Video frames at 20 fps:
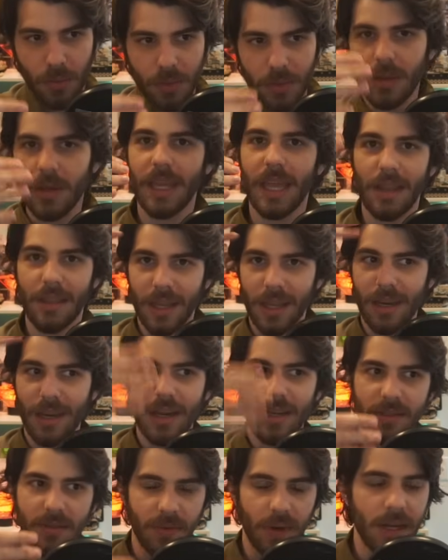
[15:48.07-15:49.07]
again, like a
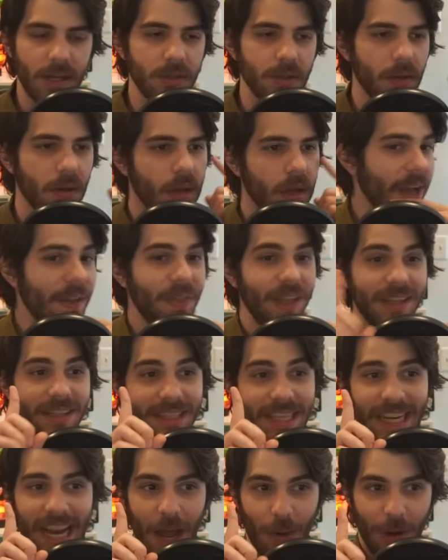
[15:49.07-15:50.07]
knight's visor. They
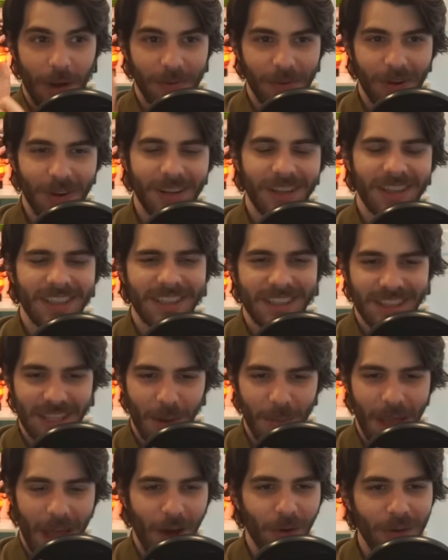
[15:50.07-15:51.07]
did, however,
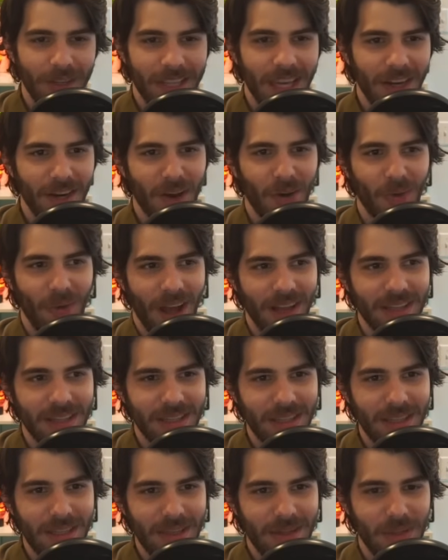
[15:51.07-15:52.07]
somehow get correct
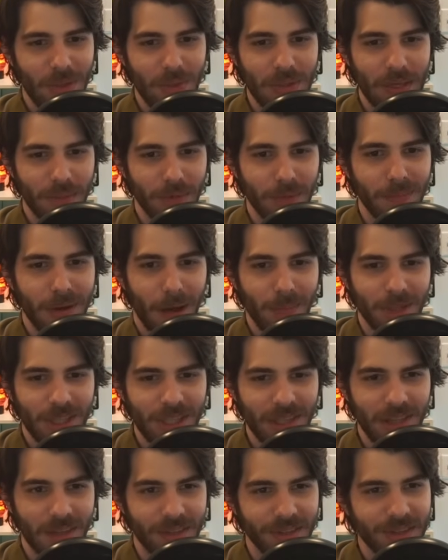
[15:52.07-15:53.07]
the two different bow
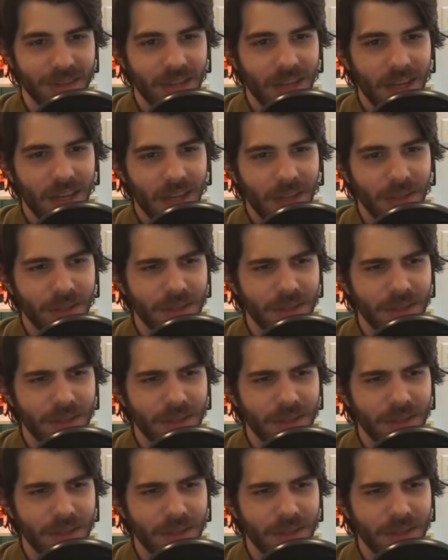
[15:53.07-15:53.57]
machine guns. You can